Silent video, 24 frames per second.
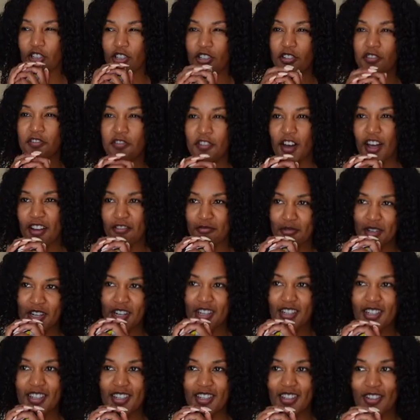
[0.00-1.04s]
a good 5
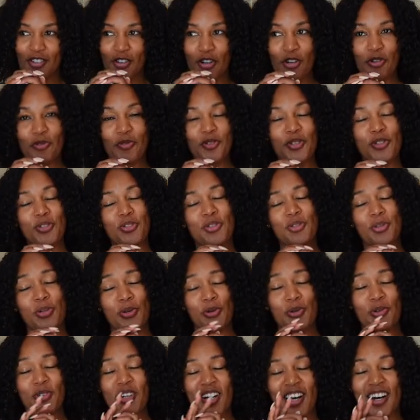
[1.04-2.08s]
minutes, and the girl was
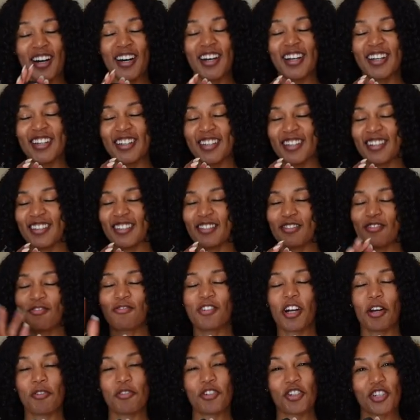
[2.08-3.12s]
so kind
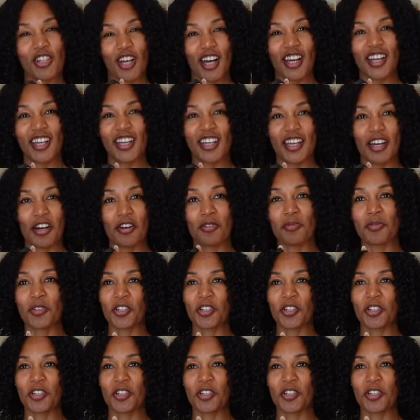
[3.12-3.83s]
when I was checking out.